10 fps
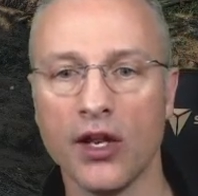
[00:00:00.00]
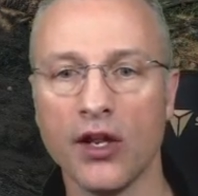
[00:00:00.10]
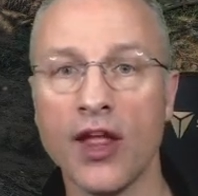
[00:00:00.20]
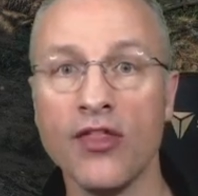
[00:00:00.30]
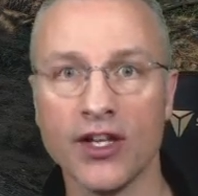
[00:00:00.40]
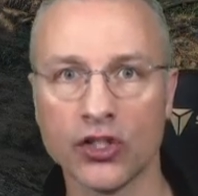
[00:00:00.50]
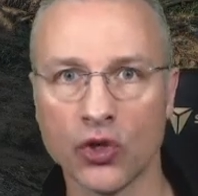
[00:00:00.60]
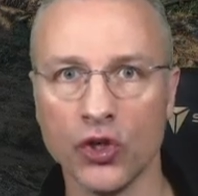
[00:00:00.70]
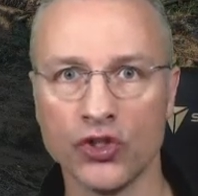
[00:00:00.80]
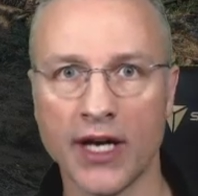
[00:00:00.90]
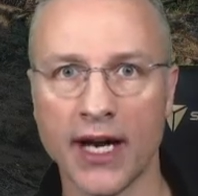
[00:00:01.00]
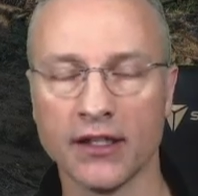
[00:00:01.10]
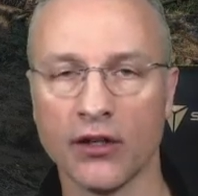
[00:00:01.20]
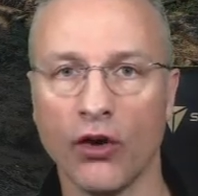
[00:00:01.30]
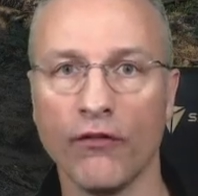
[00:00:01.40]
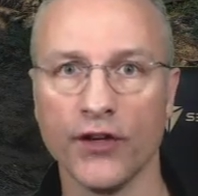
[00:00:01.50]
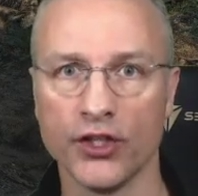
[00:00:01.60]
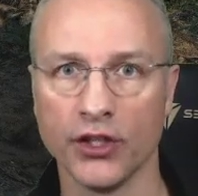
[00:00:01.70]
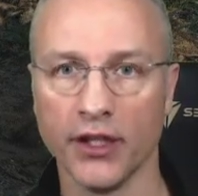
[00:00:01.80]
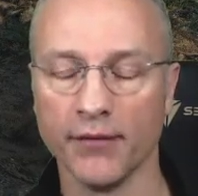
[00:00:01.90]
in this contract
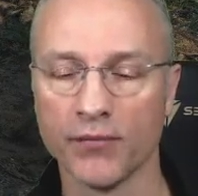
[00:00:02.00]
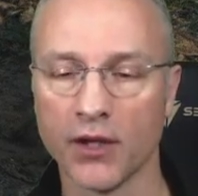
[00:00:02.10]
officially.